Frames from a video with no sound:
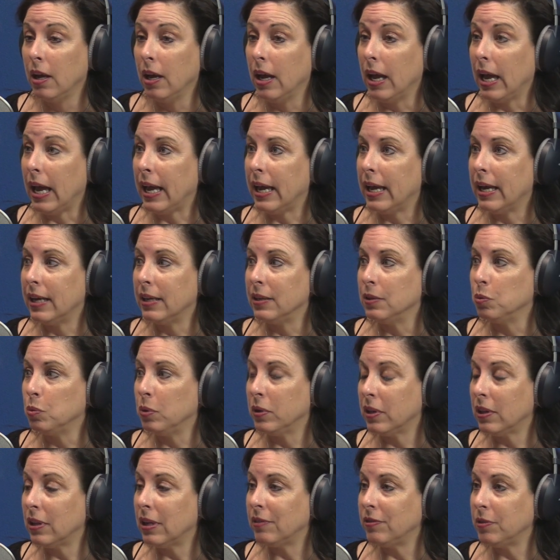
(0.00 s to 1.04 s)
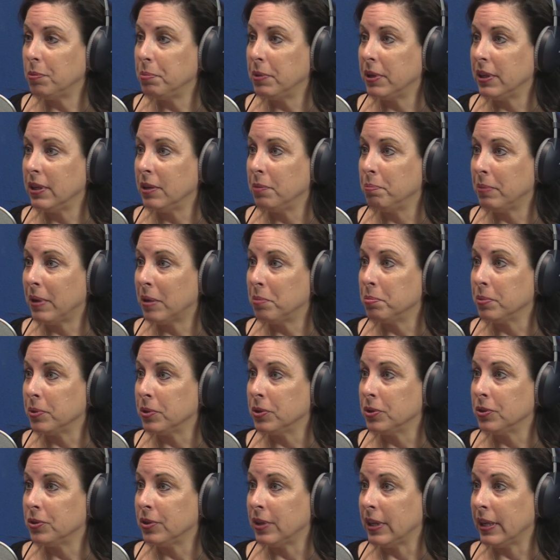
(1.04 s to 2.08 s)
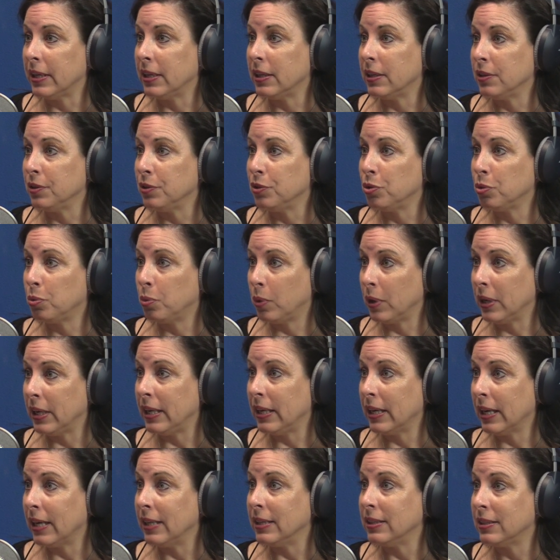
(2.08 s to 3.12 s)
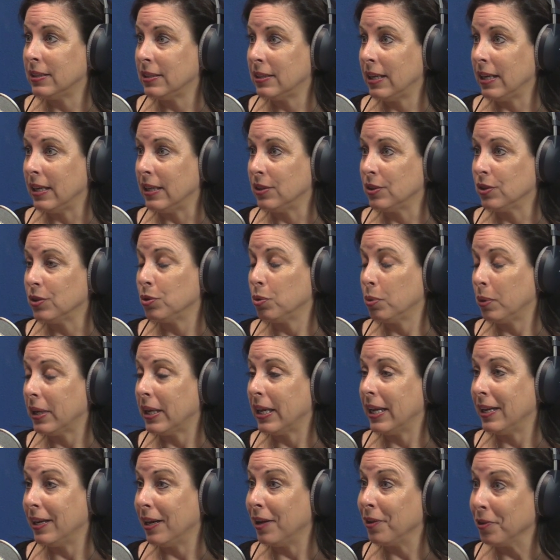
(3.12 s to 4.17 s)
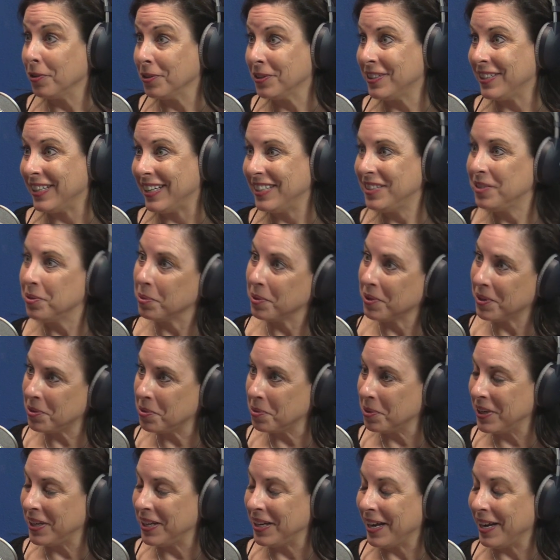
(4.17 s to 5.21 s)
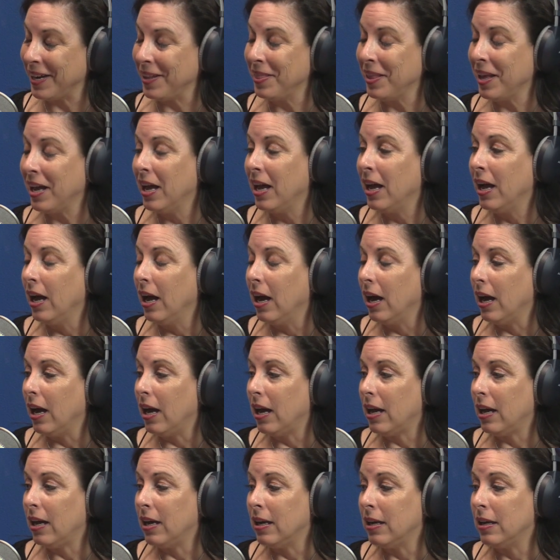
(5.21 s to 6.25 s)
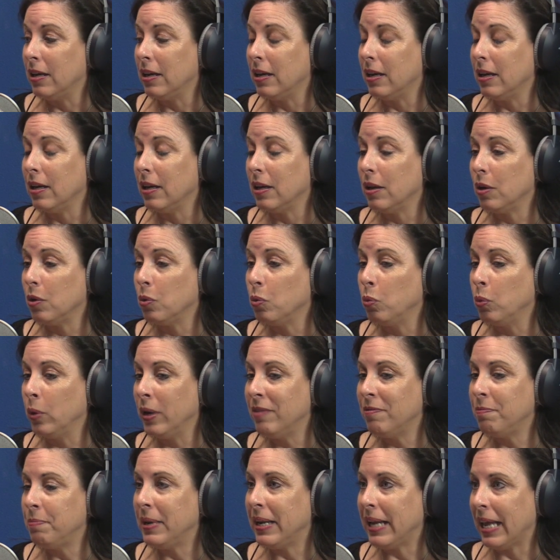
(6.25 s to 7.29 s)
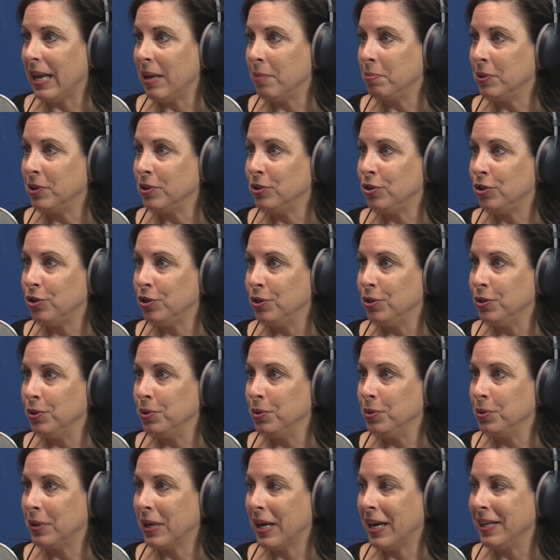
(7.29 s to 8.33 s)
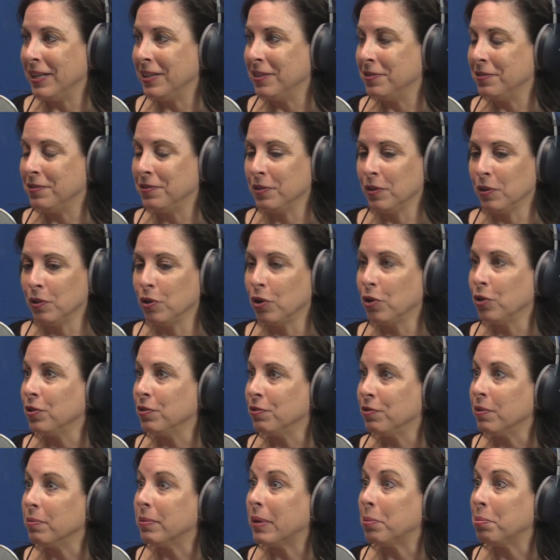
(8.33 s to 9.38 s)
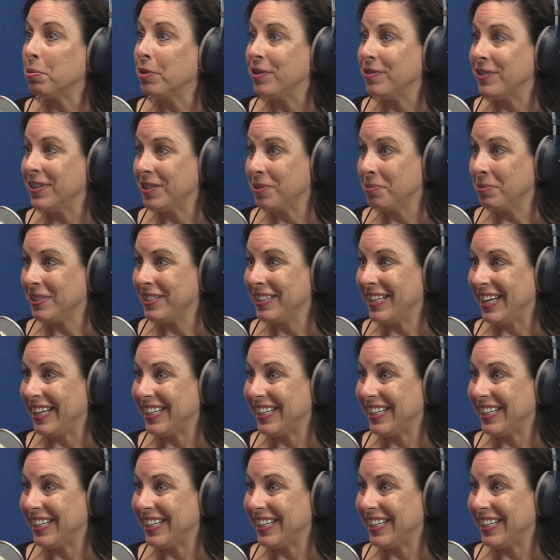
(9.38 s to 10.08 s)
And with 11 million members in 29 states or 28 other states, we're the 29th, we've been able to kind of learn from our previous mistakes.